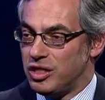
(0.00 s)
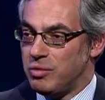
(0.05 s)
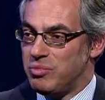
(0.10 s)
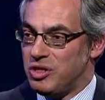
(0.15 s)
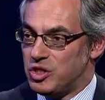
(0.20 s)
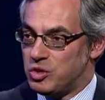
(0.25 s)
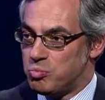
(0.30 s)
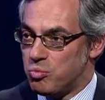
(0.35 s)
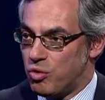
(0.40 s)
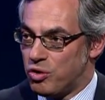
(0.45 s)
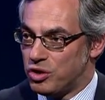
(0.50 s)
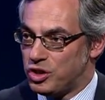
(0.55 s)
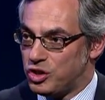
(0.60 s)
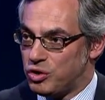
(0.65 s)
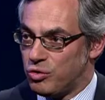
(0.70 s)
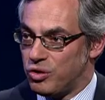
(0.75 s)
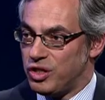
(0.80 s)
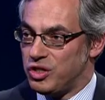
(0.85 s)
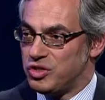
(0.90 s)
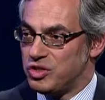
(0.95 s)
it means more
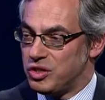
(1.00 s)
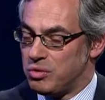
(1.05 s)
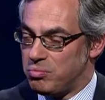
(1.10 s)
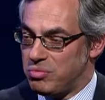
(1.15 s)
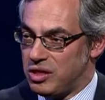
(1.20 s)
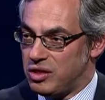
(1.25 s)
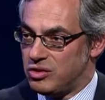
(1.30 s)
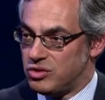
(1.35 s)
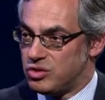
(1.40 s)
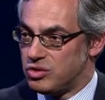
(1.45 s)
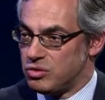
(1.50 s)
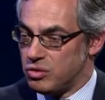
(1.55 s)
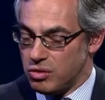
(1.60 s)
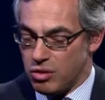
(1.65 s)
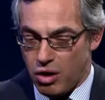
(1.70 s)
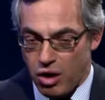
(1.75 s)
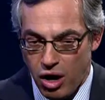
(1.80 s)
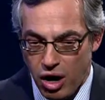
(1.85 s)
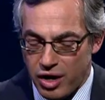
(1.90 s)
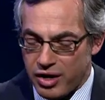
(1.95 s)
choice, it means
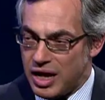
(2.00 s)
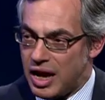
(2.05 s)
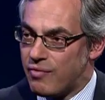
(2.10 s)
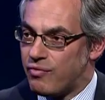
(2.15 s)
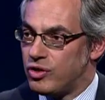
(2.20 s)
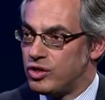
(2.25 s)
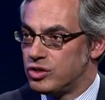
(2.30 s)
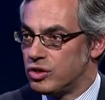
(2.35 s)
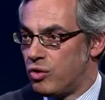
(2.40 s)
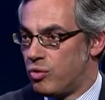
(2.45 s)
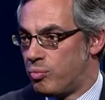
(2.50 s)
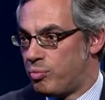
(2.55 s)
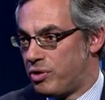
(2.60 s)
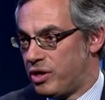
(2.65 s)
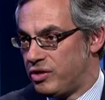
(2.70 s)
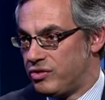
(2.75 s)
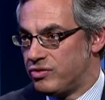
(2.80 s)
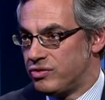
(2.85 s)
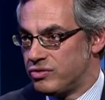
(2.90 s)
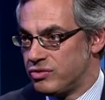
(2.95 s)
on average lower
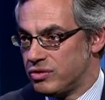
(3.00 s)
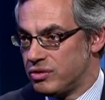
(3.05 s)
prices.